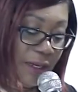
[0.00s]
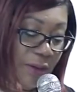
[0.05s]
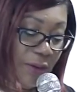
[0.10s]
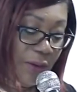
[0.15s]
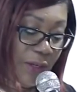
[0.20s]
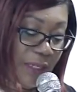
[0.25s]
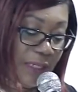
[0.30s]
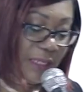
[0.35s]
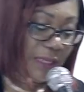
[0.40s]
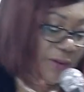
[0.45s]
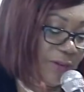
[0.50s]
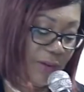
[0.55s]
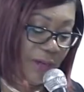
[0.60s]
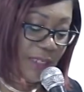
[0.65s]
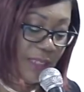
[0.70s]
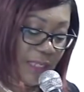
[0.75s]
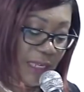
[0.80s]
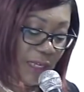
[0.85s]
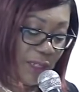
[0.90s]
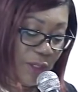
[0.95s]
Anointed
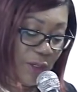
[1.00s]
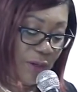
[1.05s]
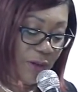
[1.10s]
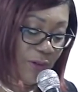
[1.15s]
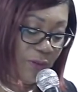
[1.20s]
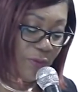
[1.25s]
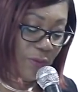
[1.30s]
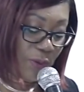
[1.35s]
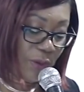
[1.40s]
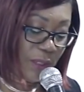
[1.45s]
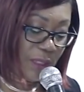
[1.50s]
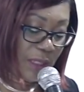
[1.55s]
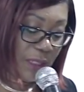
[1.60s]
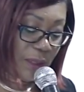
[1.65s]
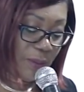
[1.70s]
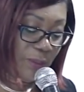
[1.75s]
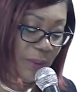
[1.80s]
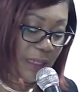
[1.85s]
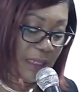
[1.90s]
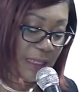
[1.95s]
Grace Sanctuary
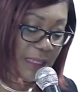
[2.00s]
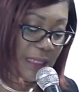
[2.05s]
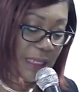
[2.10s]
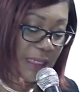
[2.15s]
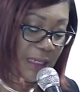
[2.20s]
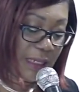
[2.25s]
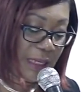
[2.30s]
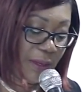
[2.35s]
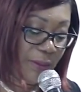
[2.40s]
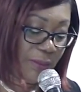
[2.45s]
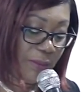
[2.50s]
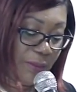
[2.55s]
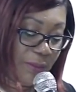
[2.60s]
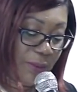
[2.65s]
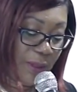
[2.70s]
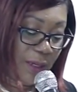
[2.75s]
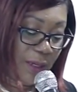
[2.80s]
voices, please sit down.